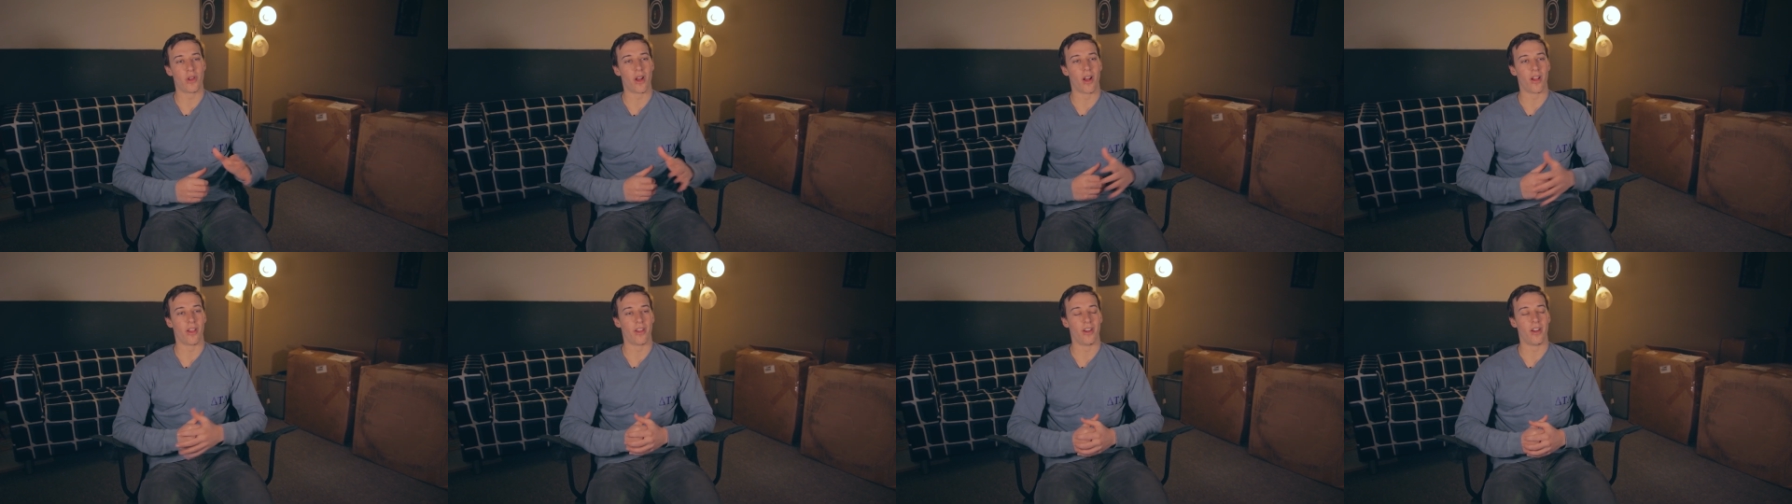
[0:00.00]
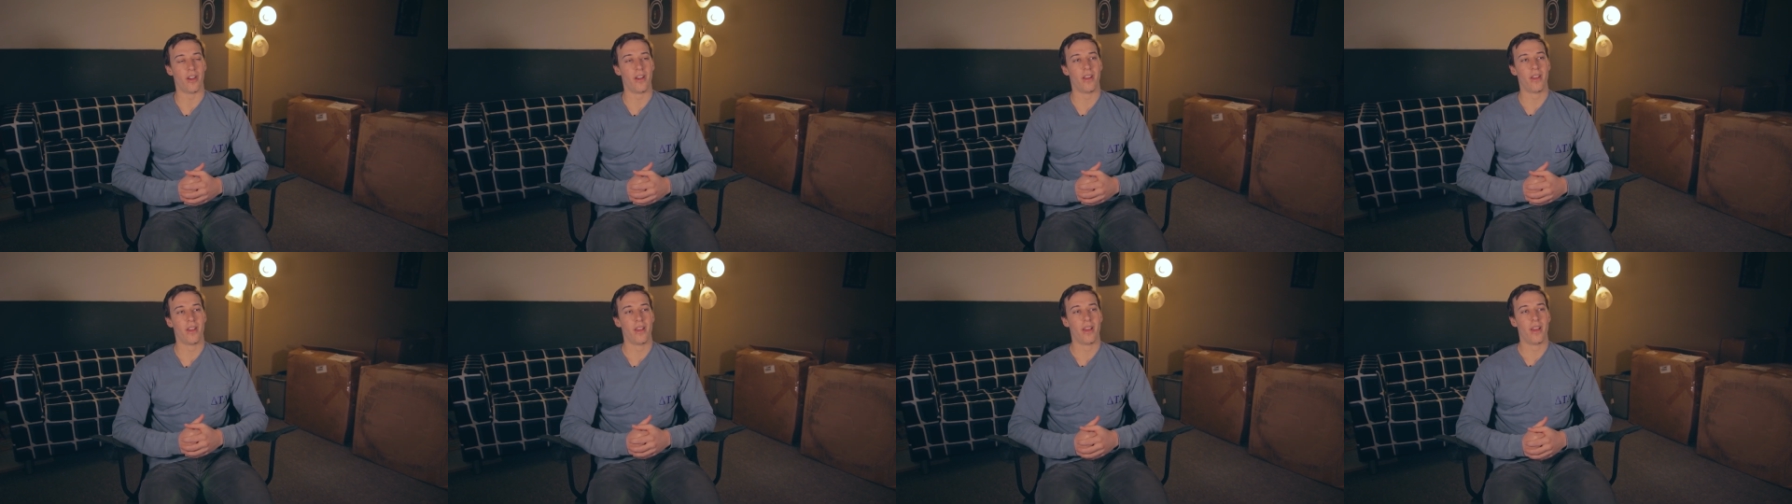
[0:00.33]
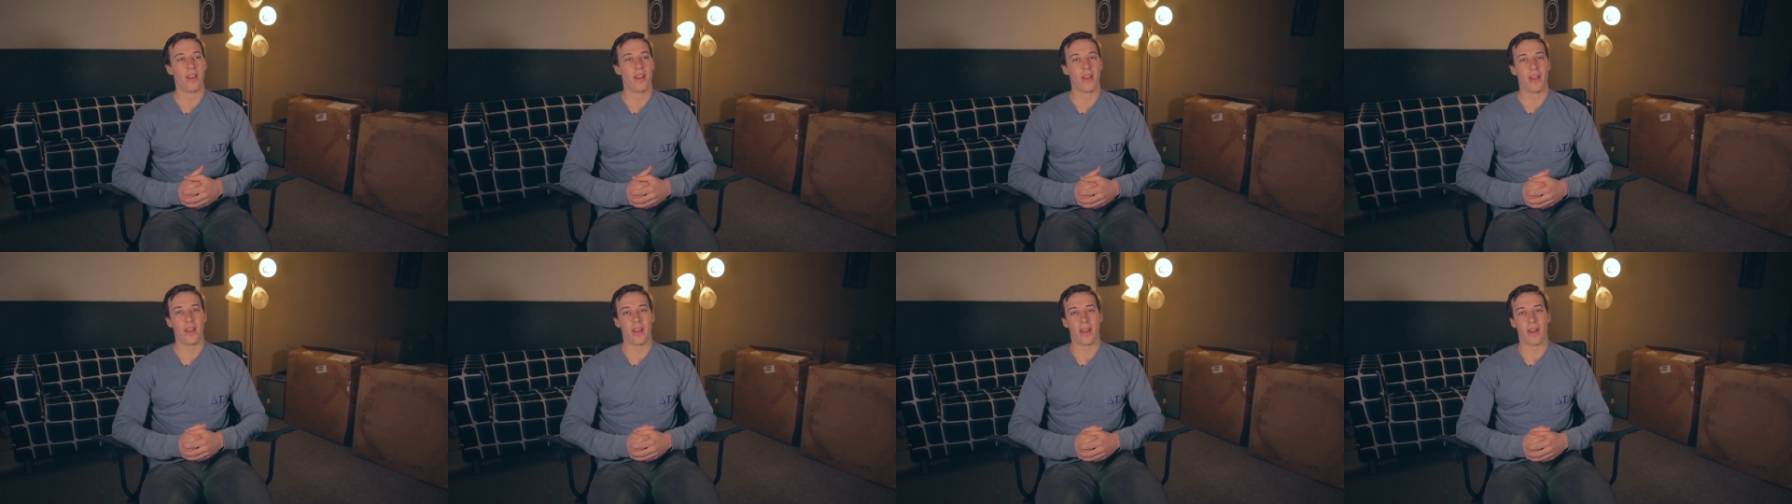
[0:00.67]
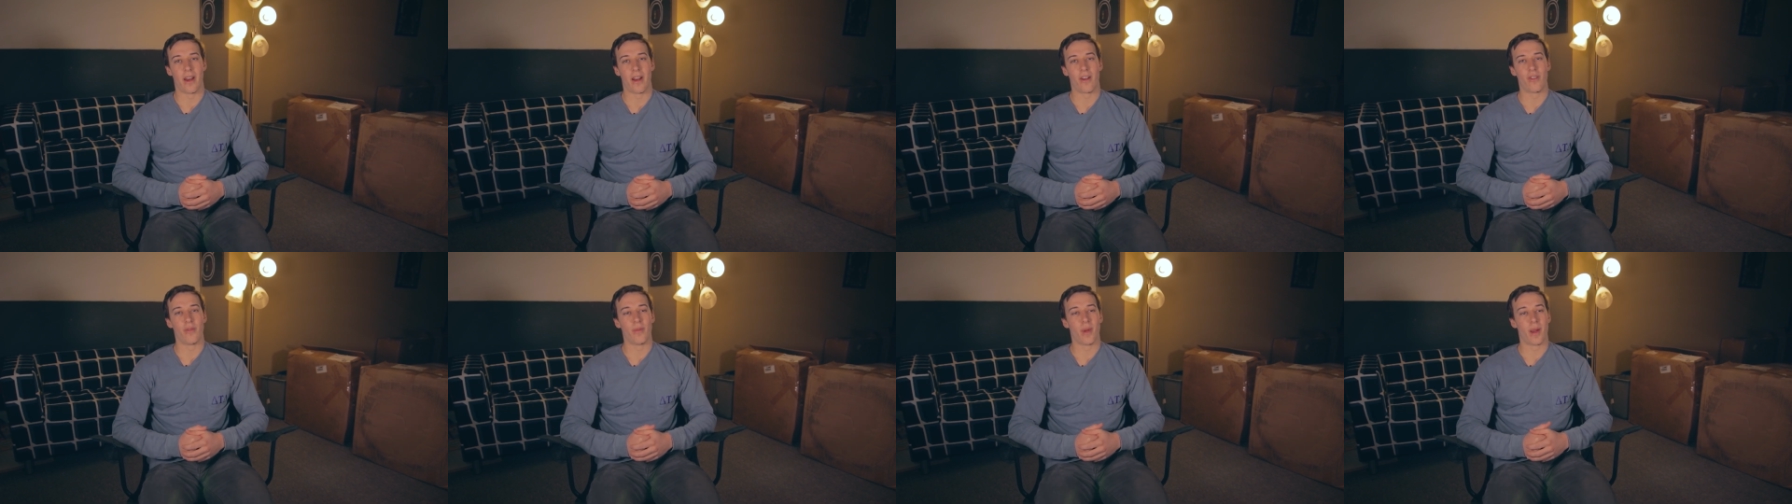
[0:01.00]
color. And
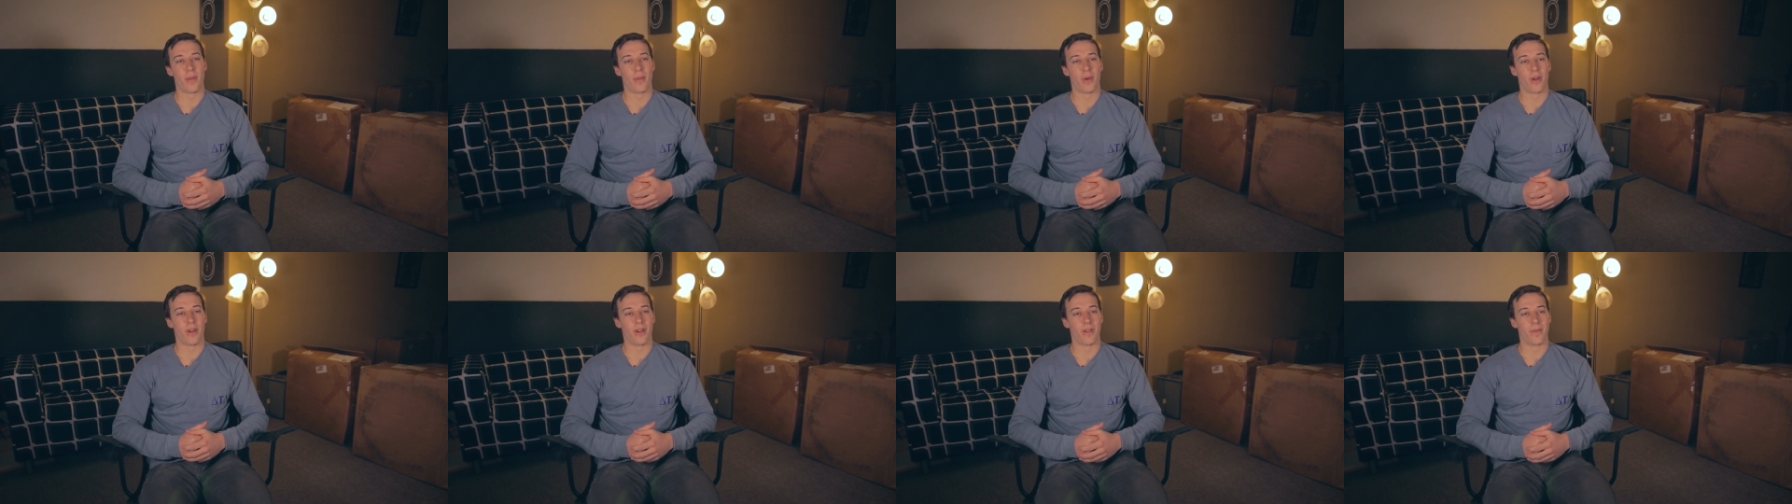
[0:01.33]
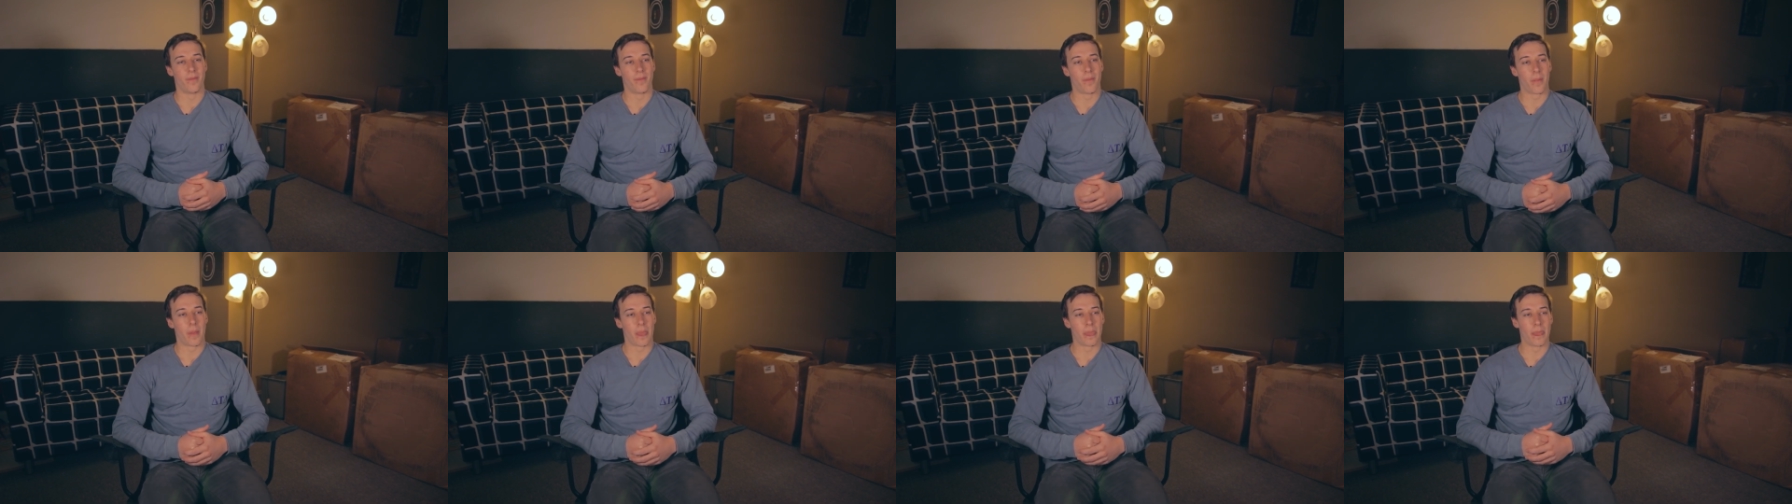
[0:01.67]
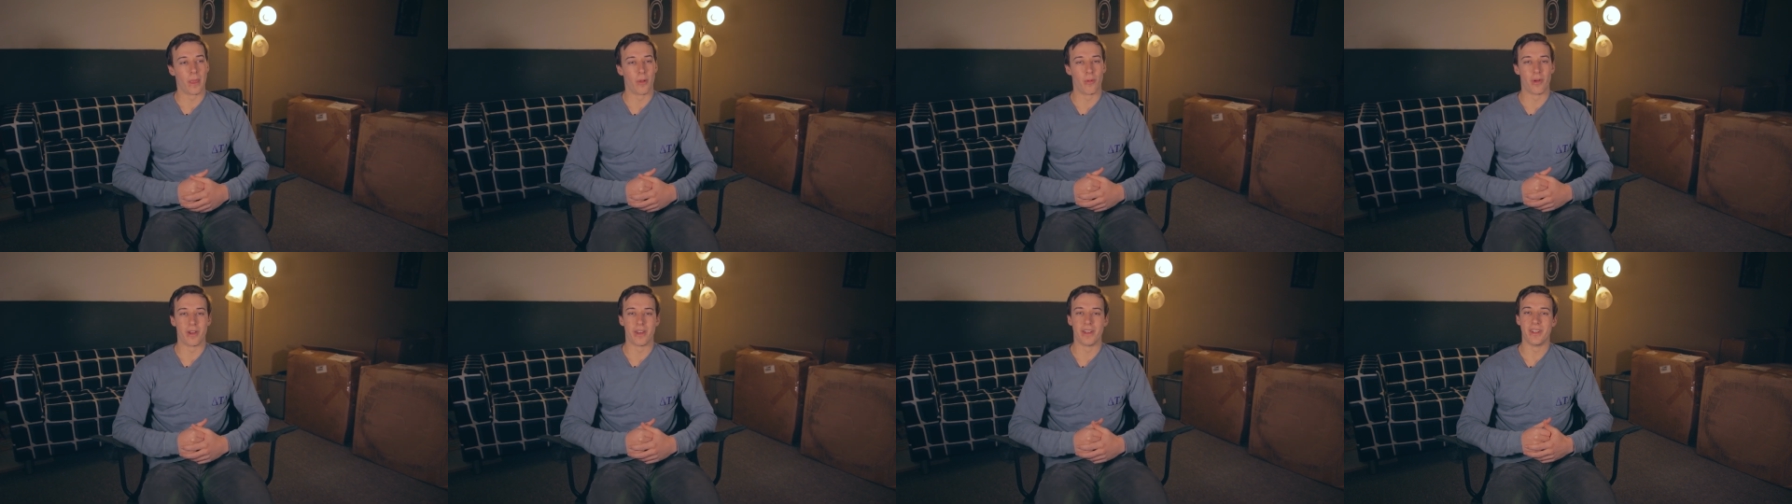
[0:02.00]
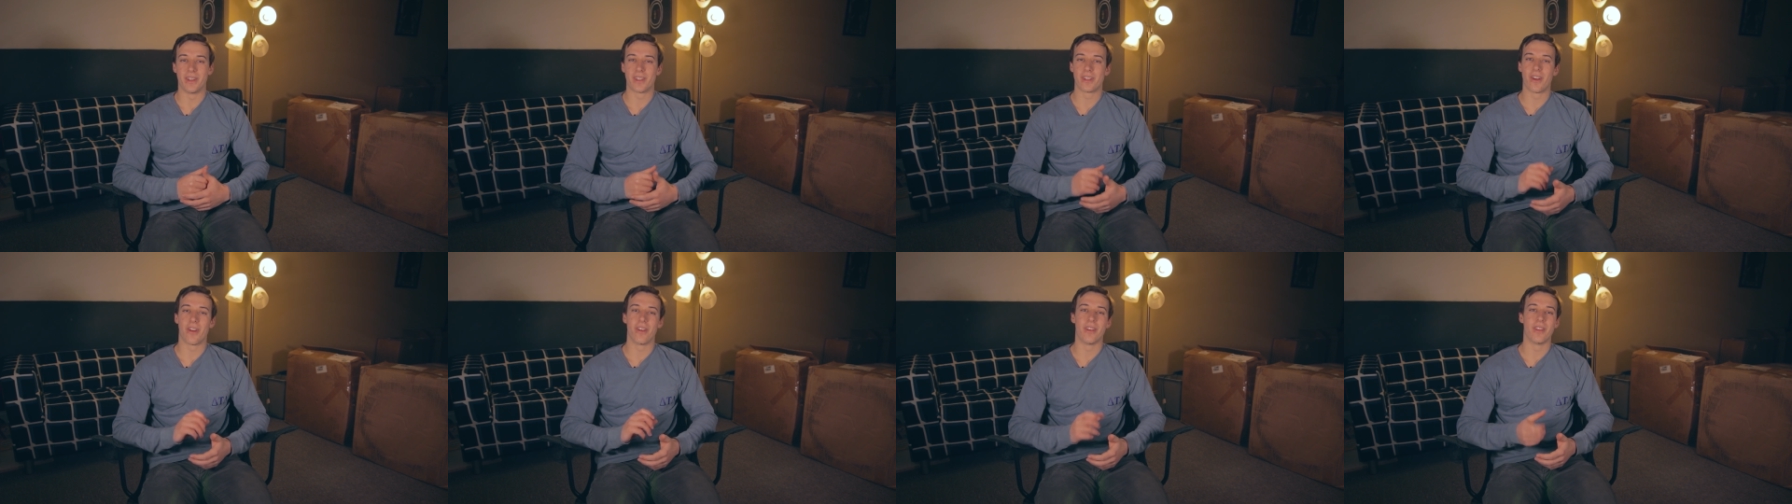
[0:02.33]
I remember when he
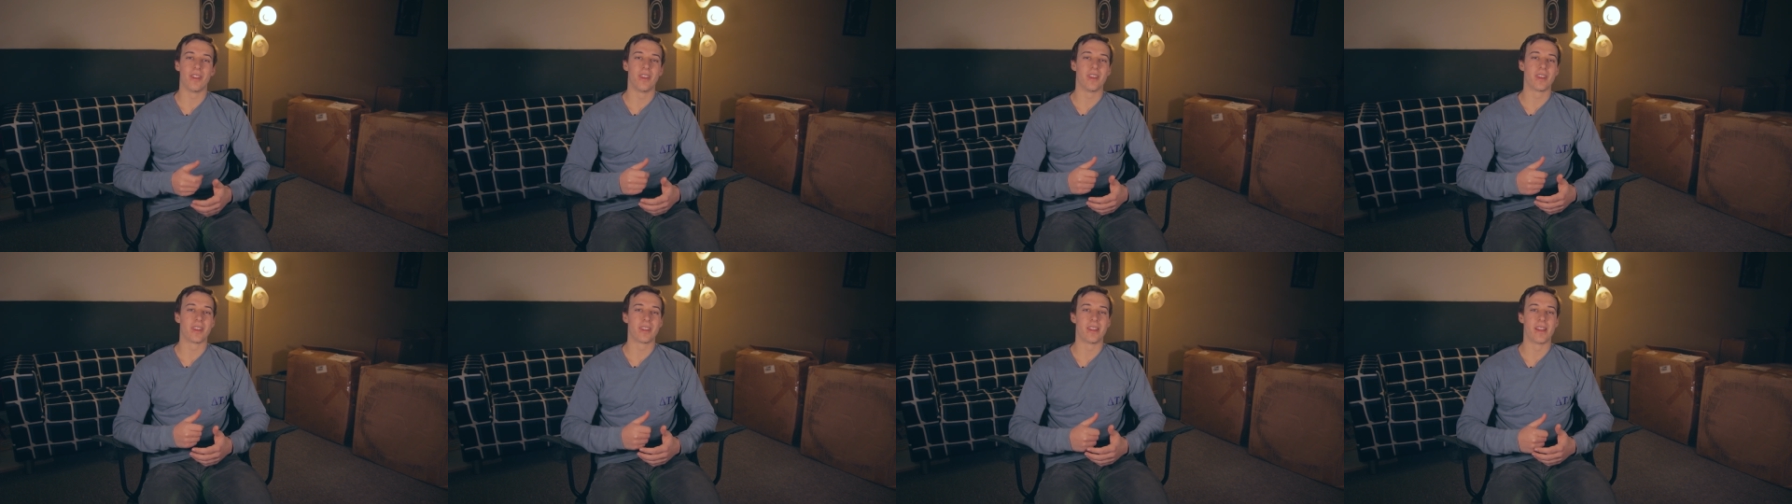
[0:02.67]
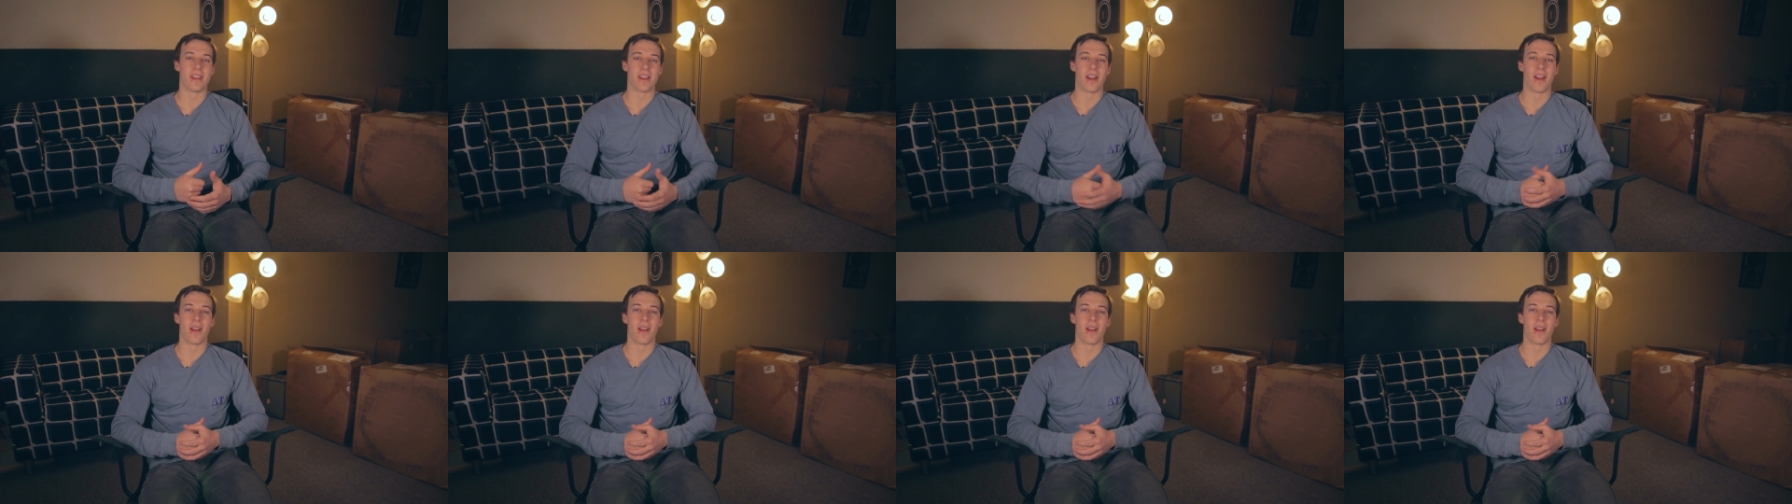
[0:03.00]
started this thing